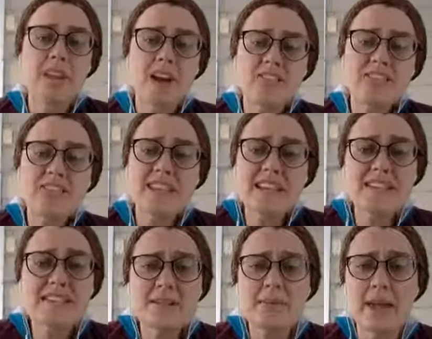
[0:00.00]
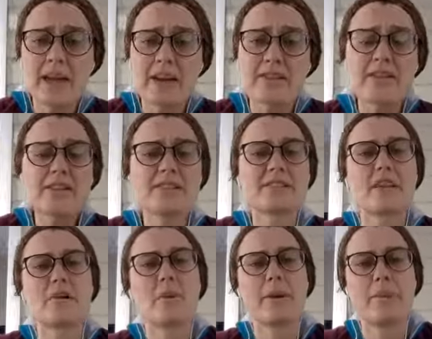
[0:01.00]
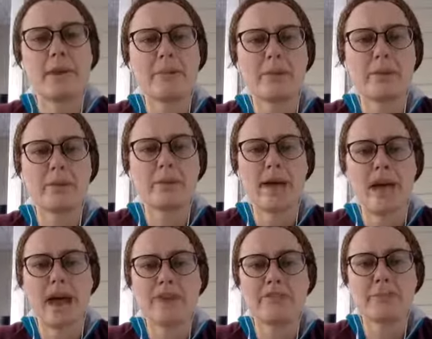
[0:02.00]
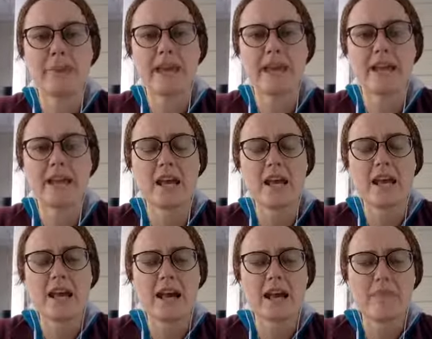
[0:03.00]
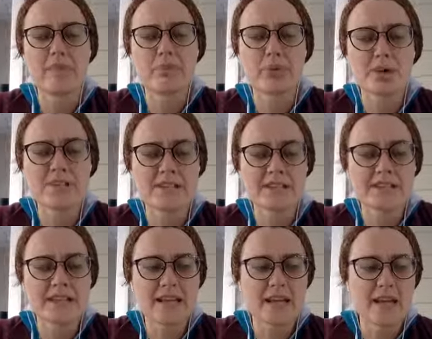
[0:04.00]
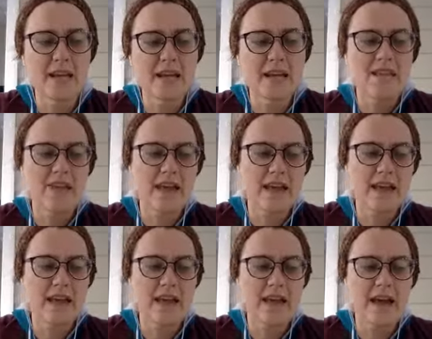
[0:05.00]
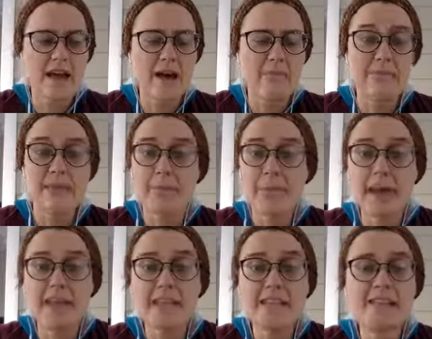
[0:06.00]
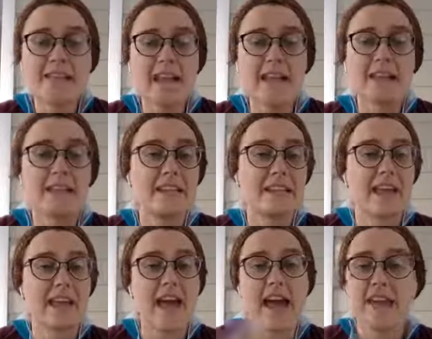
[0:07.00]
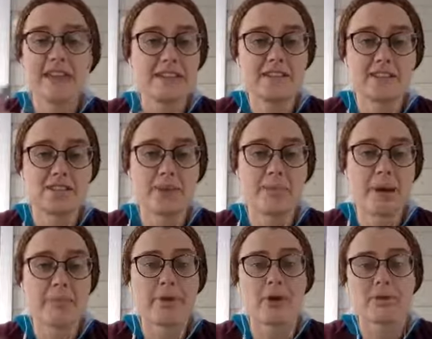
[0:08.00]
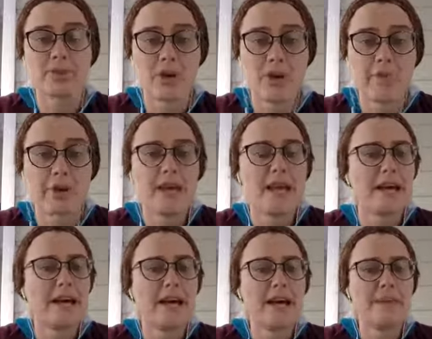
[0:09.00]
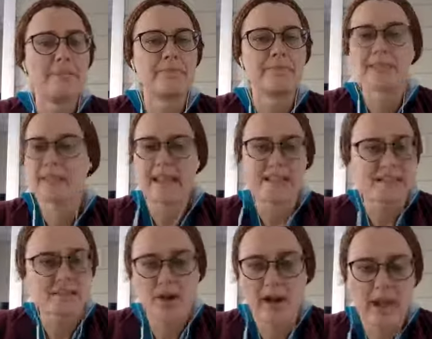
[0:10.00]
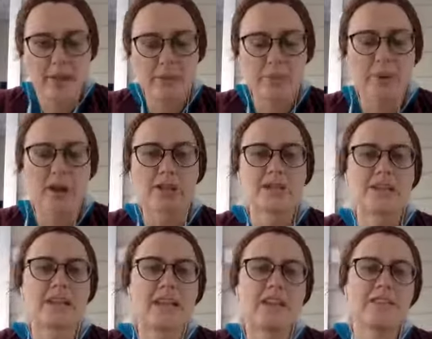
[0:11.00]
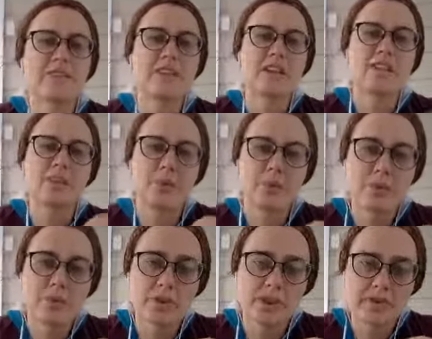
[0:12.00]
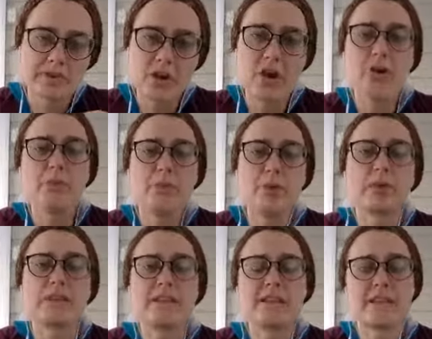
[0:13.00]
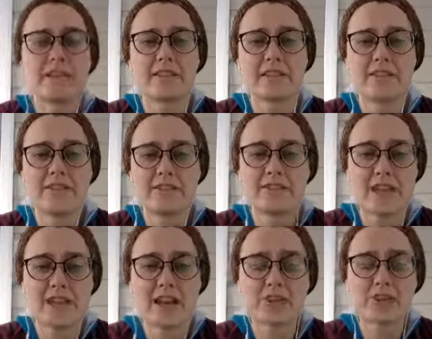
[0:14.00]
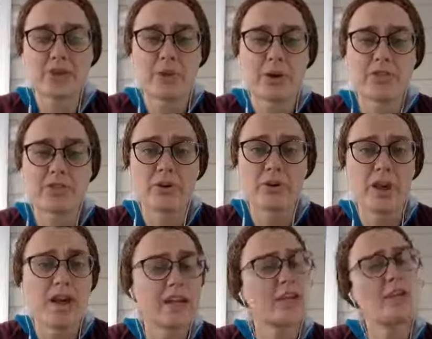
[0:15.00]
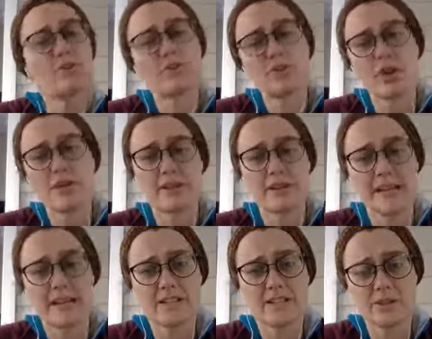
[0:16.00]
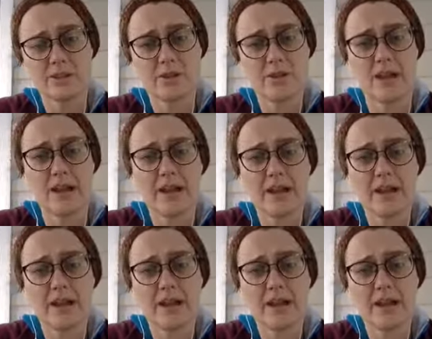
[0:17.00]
I've seen some errors where people have been processing their pays and then they're adding the top up on top. That's not how it works. If they're they've got more than the 1,500 per fortnight, you don't need to